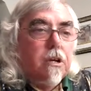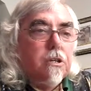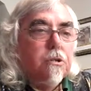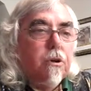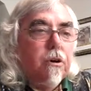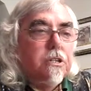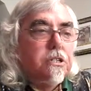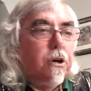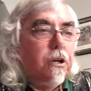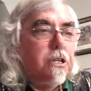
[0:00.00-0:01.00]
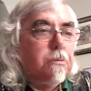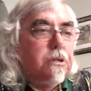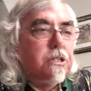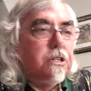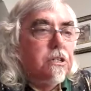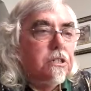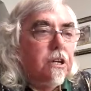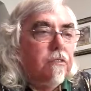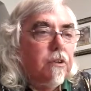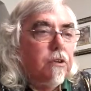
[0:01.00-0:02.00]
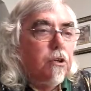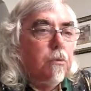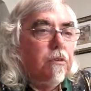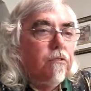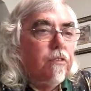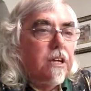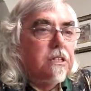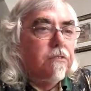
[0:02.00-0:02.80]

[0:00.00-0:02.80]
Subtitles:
To her astonishment, she discovered the human face